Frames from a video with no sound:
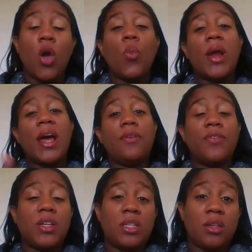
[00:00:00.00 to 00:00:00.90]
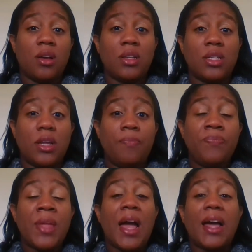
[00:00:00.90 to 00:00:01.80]
When I first started,
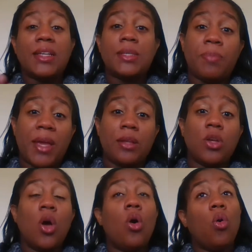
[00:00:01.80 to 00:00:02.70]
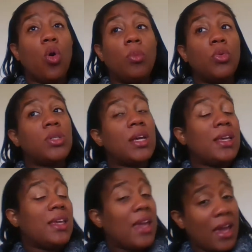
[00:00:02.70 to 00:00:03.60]
I spent almost a
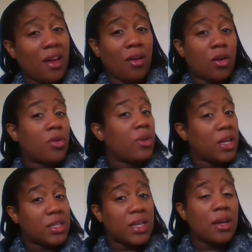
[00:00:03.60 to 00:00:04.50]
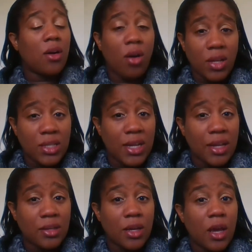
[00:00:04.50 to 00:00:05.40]
year creating
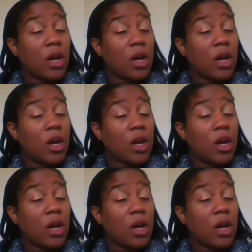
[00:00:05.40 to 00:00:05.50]
content.